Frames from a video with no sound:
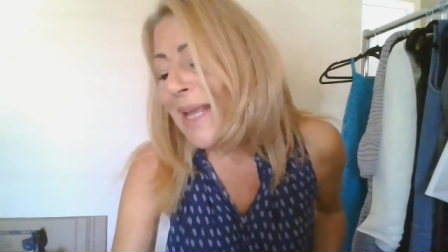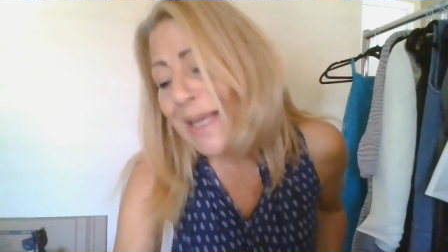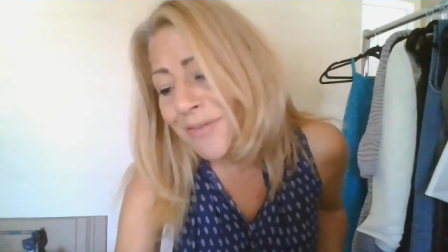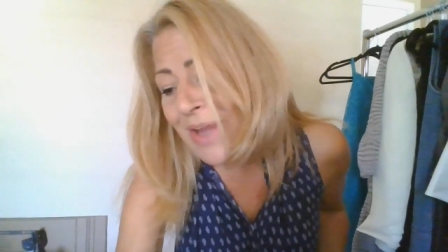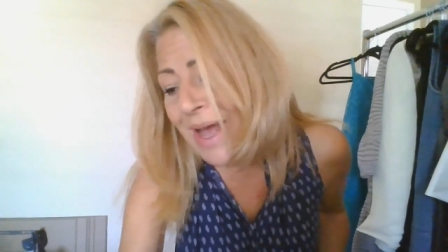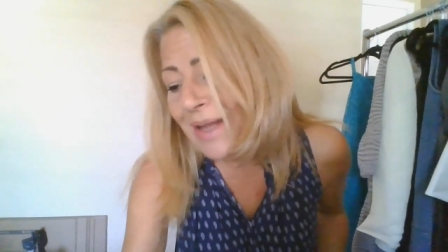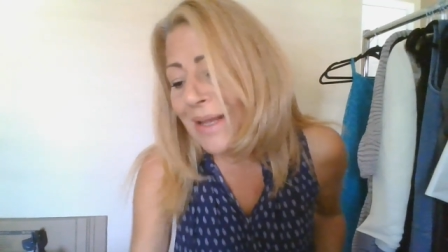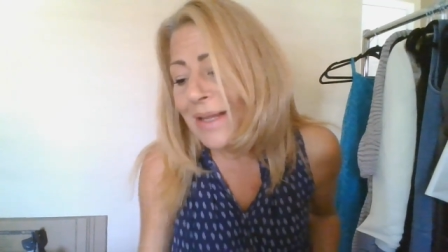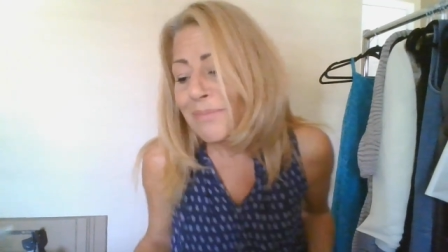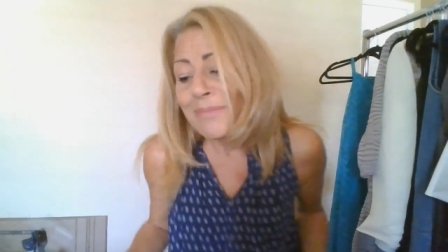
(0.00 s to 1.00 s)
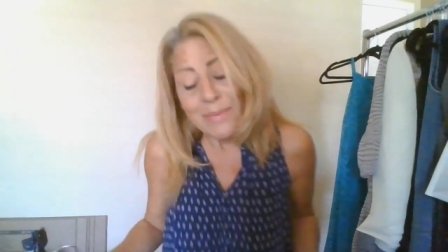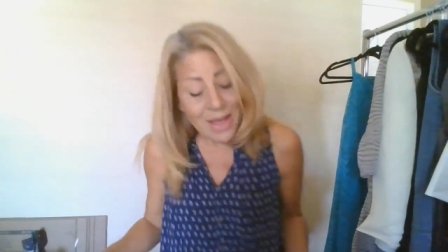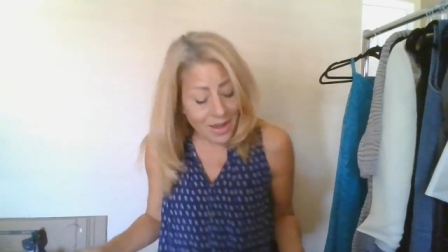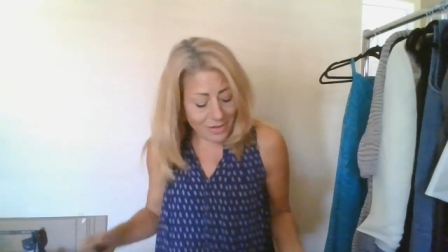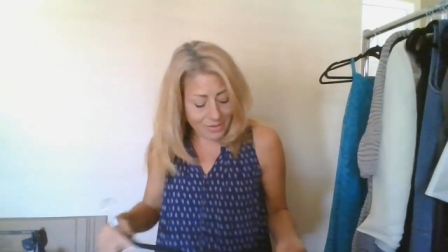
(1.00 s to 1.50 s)
If not, maybe
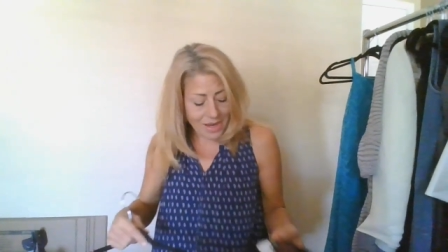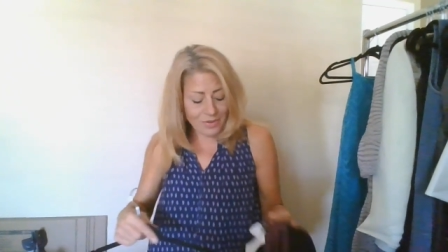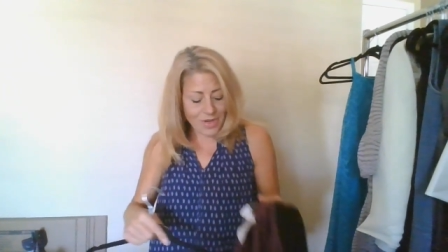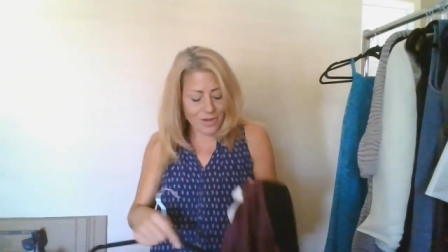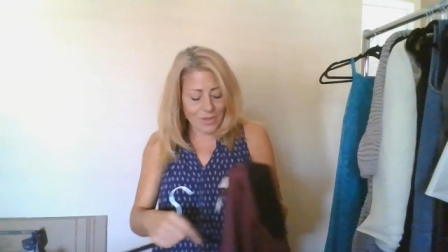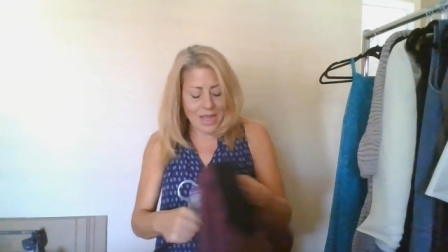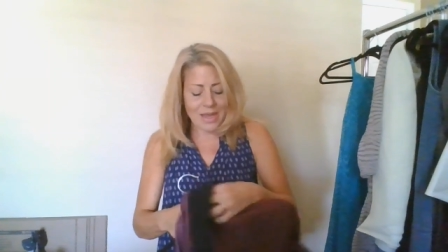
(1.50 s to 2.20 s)
higher. I don't know.